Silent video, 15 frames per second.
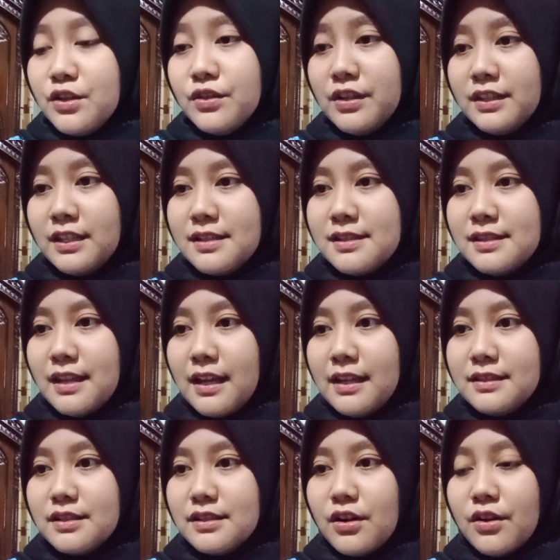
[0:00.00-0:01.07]
United
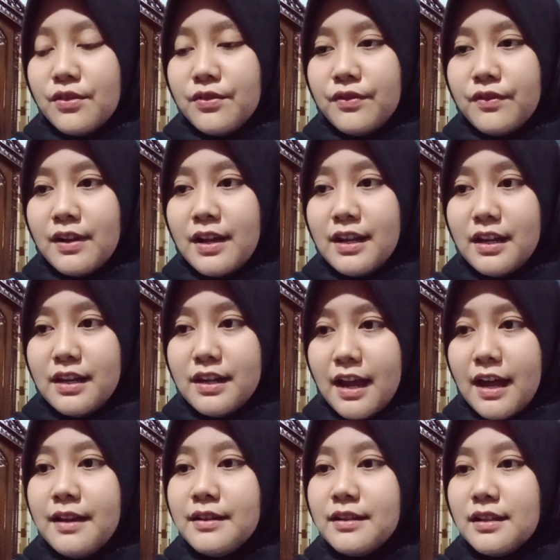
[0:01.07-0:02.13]
States of
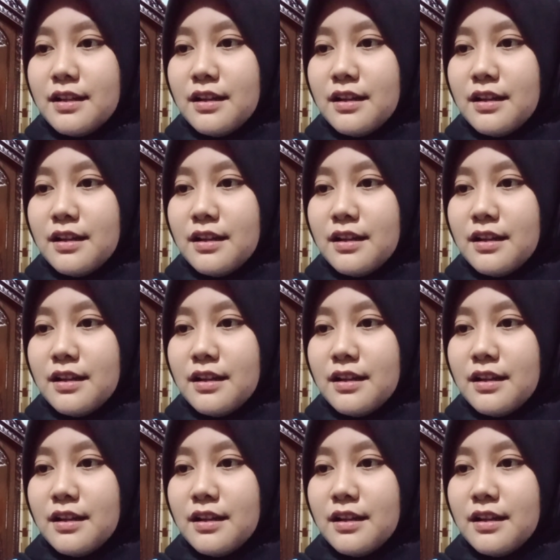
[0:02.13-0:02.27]
Canada,